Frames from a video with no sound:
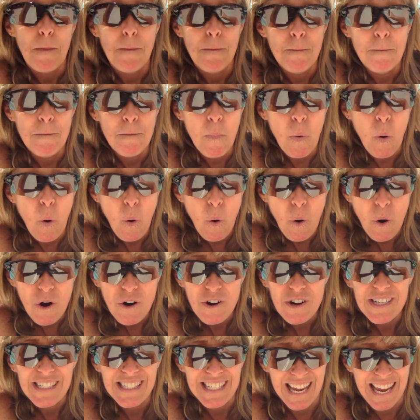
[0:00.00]

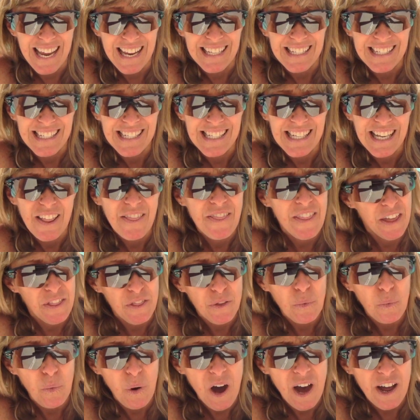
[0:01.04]
more dense than the
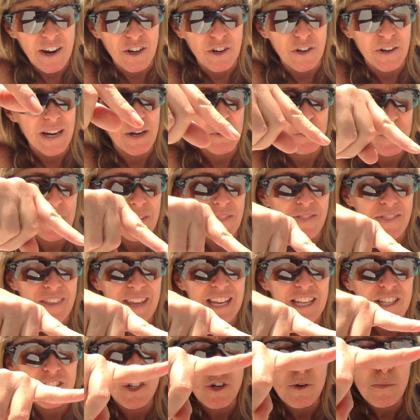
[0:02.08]
water. And when
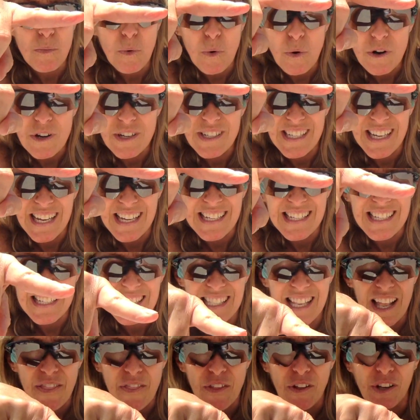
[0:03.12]
things are more dense
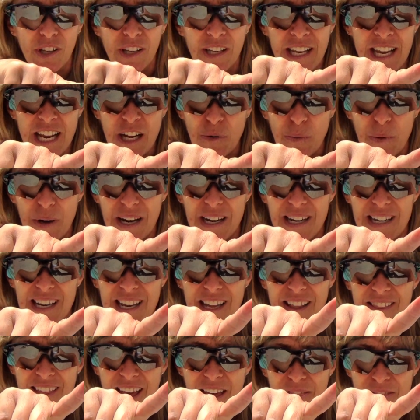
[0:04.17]
than the liquid
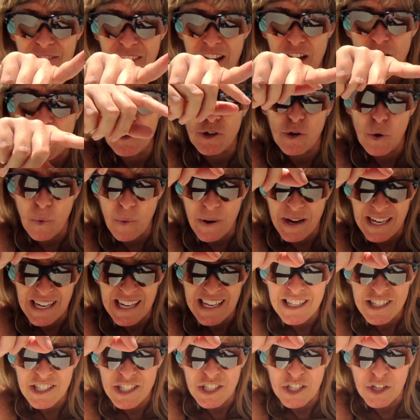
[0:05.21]
that they are going
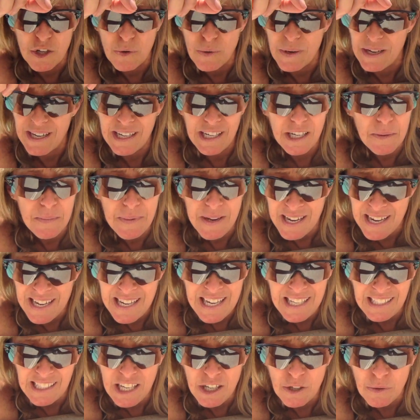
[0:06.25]
into, and it can be
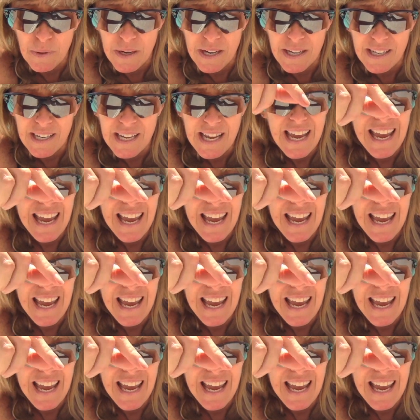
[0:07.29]
any liquid,